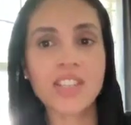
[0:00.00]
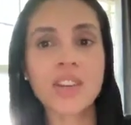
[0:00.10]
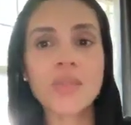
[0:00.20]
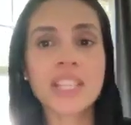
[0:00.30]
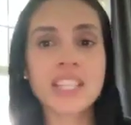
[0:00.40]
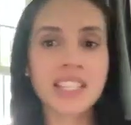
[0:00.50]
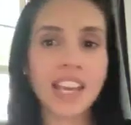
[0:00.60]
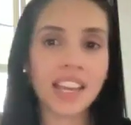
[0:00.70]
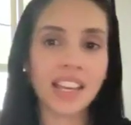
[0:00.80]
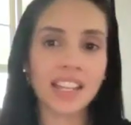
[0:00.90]
So
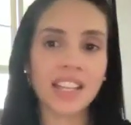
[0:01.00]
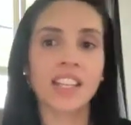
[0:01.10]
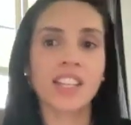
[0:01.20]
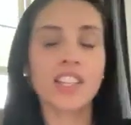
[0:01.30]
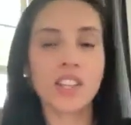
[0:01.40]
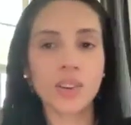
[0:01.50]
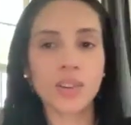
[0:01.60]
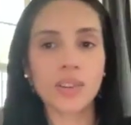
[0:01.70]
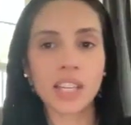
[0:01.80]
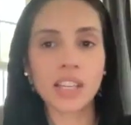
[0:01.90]
instead,
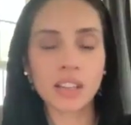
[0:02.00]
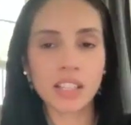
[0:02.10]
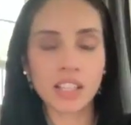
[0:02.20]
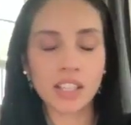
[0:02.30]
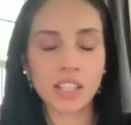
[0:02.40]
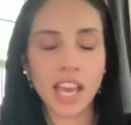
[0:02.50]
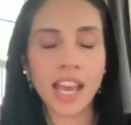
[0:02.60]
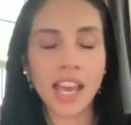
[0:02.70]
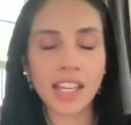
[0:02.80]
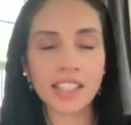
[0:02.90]

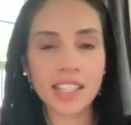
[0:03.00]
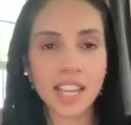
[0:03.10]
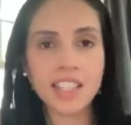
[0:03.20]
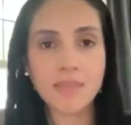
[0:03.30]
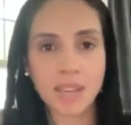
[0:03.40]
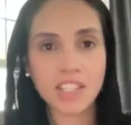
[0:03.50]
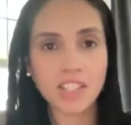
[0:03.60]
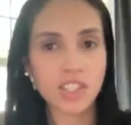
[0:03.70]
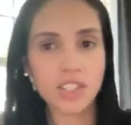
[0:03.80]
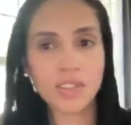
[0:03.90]
and it sends the
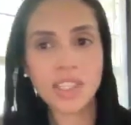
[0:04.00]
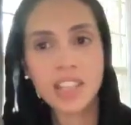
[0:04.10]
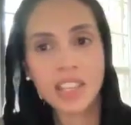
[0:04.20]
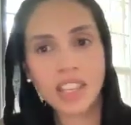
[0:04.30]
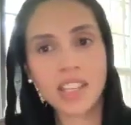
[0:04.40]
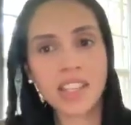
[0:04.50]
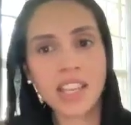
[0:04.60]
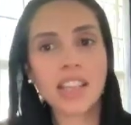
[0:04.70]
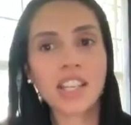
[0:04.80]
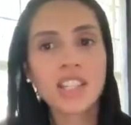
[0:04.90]
message too to the kids
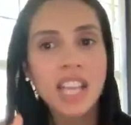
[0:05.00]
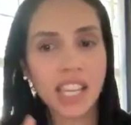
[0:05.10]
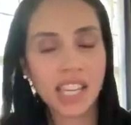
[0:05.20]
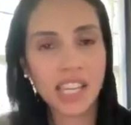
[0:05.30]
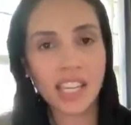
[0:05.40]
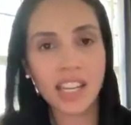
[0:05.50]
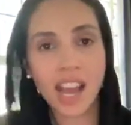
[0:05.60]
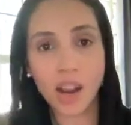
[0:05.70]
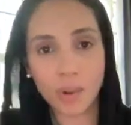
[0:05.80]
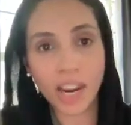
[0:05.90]
that they're taking in
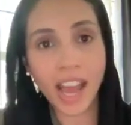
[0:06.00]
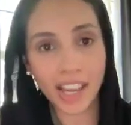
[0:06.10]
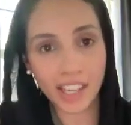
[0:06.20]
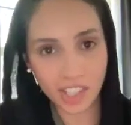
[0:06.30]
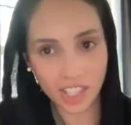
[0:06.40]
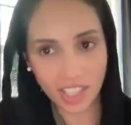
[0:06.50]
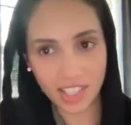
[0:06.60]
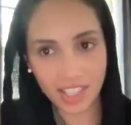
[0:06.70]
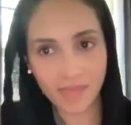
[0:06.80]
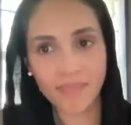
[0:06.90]
our
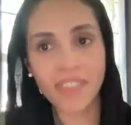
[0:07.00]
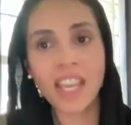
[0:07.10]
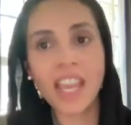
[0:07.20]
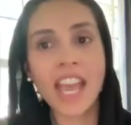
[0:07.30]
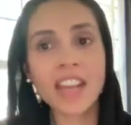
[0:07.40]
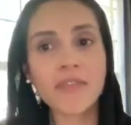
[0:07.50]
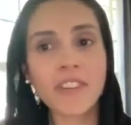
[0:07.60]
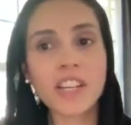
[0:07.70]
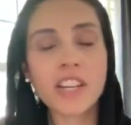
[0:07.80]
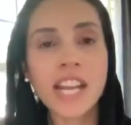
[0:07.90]
actions and
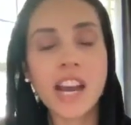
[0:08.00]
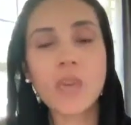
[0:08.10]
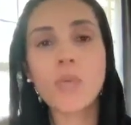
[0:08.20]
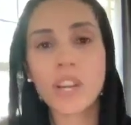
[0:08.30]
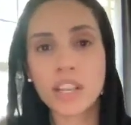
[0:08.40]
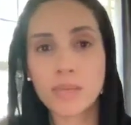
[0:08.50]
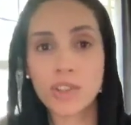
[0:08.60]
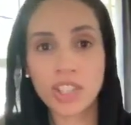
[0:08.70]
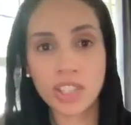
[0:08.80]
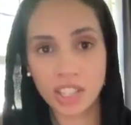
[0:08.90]
figuring out what
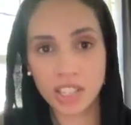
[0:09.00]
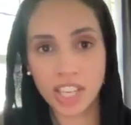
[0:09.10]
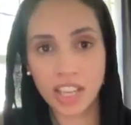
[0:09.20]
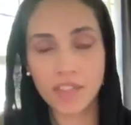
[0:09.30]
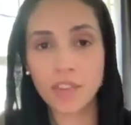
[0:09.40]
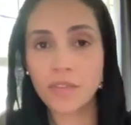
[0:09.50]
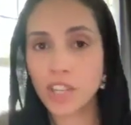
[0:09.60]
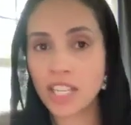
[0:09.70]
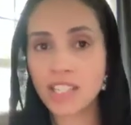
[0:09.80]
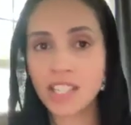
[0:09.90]
emotions are safe. So if your
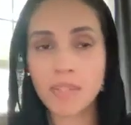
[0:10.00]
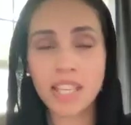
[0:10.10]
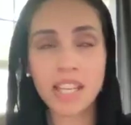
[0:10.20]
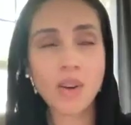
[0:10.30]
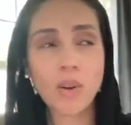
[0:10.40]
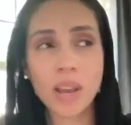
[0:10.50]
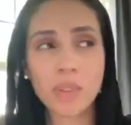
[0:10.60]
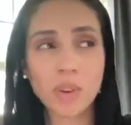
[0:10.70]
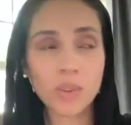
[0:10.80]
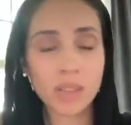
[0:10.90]
kid is coming saying, oh, I'm
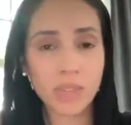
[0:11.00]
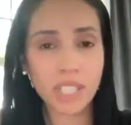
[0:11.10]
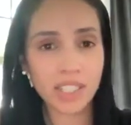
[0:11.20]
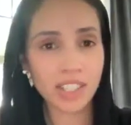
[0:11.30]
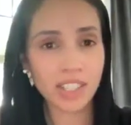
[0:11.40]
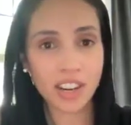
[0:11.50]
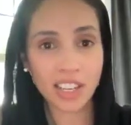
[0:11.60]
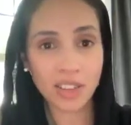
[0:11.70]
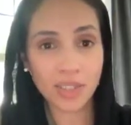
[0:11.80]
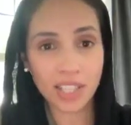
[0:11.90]
the only one in
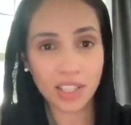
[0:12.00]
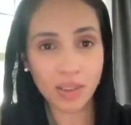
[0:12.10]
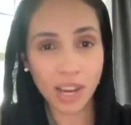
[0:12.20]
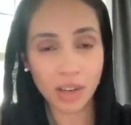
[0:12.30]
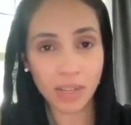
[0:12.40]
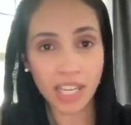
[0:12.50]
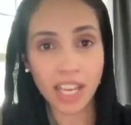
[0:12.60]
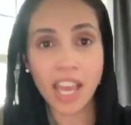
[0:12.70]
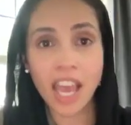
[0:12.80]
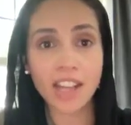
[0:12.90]
kindergarten who doesn't know how to read,
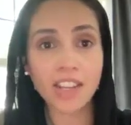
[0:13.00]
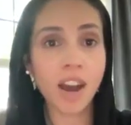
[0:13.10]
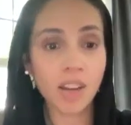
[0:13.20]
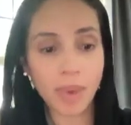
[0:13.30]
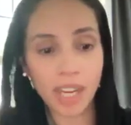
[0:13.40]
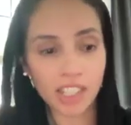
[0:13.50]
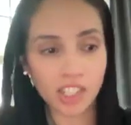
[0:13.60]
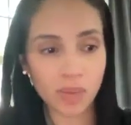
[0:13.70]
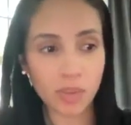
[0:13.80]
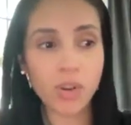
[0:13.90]
and you automatically
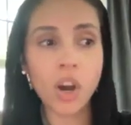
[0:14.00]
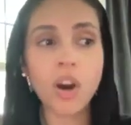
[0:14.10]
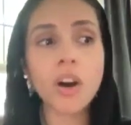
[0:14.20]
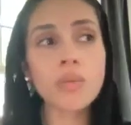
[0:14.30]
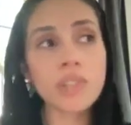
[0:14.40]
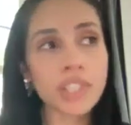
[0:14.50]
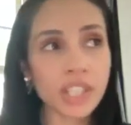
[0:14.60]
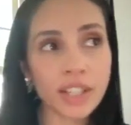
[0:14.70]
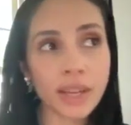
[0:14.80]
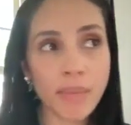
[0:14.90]
jump to, oh, well,
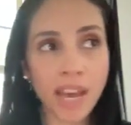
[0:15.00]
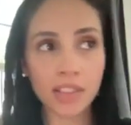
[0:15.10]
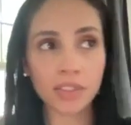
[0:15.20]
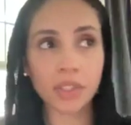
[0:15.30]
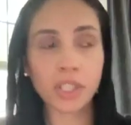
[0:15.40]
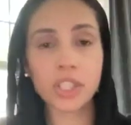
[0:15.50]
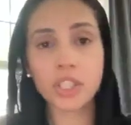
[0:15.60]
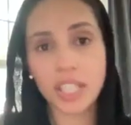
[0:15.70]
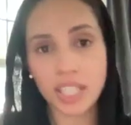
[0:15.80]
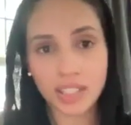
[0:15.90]
you're good at math, or
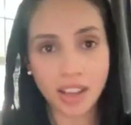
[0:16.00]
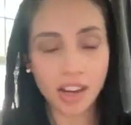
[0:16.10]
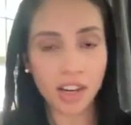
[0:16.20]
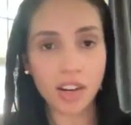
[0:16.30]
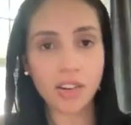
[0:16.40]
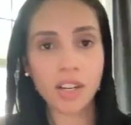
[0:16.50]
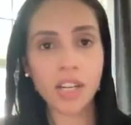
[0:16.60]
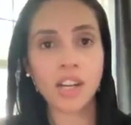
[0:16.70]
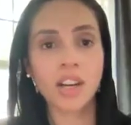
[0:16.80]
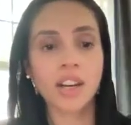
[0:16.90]
you're good at soccer,
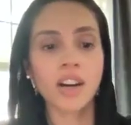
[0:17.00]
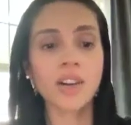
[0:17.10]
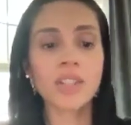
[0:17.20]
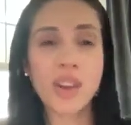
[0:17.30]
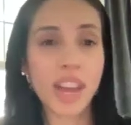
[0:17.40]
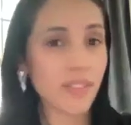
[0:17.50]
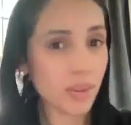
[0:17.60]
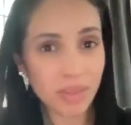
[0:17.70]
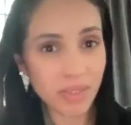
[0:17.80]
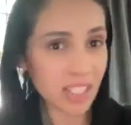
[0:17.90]
or, oh,
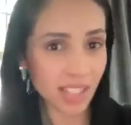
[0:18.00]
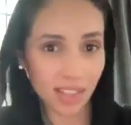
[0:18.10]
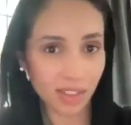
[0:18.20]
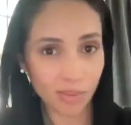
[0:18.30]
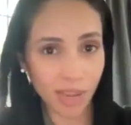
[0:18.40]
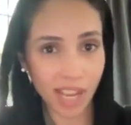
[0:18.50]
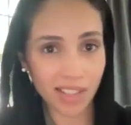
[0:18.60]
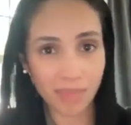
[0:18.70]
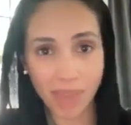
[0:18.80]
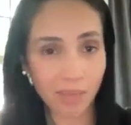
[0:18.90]
everyone reads at their own
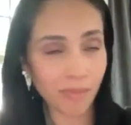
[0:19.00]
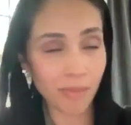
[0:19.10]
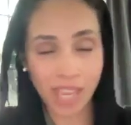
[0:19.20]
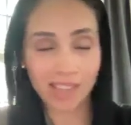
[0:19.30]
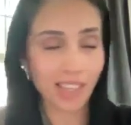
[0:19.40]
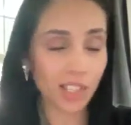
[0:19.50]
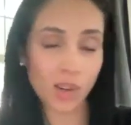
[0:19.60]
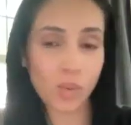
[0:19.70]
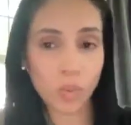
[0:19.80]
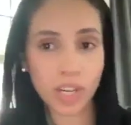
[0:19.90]
pace, like
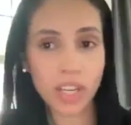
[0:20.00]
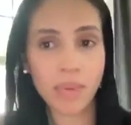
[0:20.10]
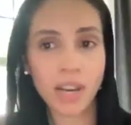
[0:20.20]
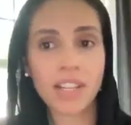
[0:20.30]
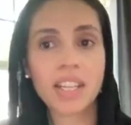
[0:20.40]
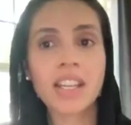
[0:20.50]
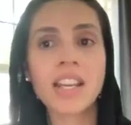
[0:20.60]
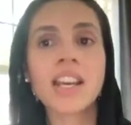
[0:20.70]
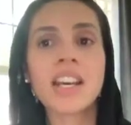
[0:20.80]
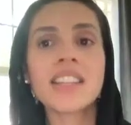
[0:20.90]
don't worry about it.
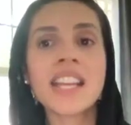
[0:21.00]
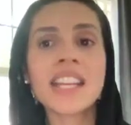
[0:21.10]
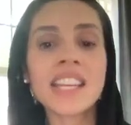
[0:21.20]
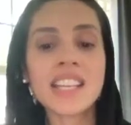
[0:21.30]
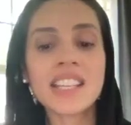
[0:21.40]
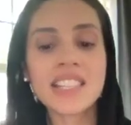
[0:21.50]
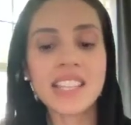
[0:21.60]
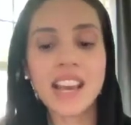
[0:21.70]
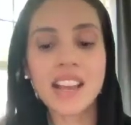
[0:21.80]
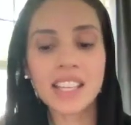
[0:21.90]
Then it is
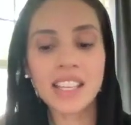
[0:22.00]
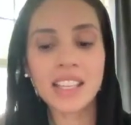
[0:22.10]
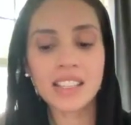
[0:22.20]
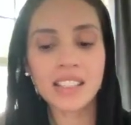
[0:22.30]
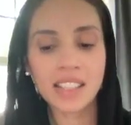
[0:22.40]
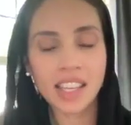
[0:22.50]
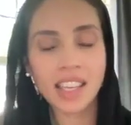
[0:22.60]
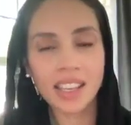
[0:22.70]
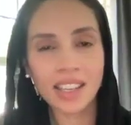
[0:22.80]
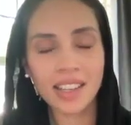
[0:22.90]
telling the
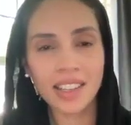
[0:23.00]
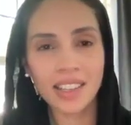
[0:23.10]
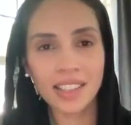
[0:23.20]
kid